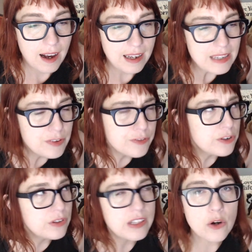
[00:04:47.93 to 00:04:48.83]
Even if
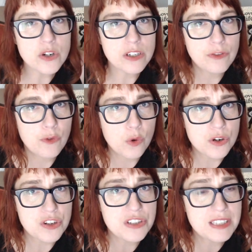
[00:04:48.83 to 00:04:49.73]
you're in the ocean for
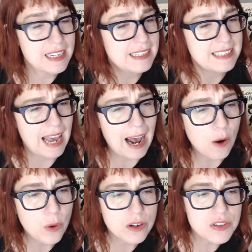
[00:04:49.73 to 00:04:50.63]
6
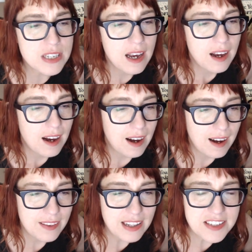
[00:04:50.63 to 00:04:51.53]
hours,
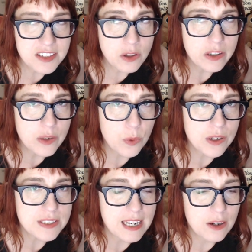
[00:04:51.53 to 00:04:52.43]
that still only
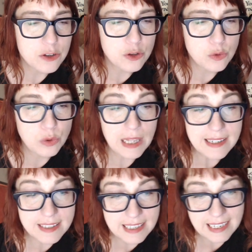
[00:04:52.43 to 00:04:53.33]
works out to
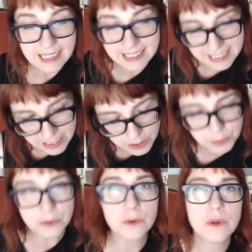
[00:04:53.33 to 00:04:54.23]
less than a
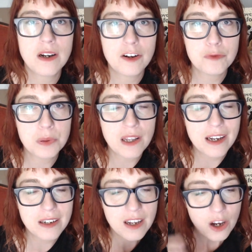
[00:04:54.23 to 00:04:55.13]
teaspoon of
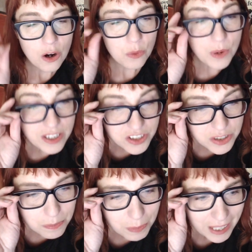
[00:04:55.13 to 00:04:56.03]
blood,
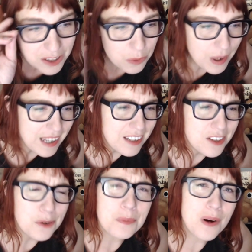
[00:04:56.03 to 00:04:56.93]
which, by the way,
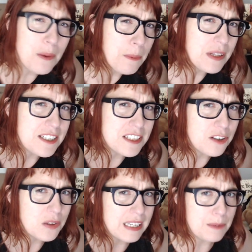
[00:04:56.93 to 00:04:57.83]
you're probably
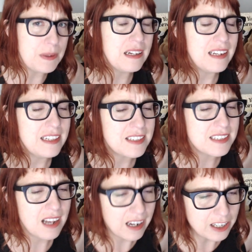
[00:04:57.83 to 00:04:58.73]
still keeping
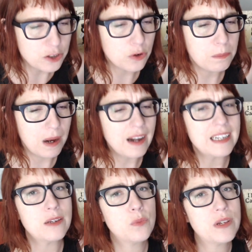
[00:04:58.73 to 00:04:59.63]
inside your
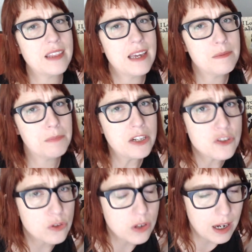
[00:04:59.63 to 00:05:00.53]
body with a
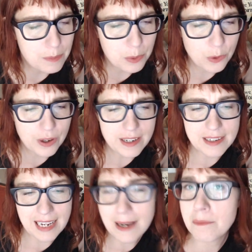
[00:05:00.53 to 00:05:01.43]
menstrual cup or a
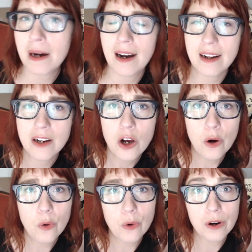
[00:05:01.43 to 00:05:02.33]
tampon
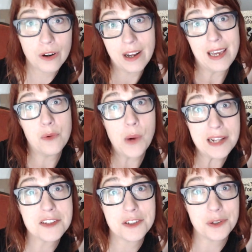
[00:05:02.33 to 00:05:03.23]
or a
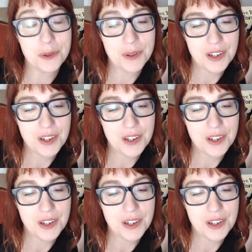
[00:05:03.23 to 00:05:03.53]
wetsuit.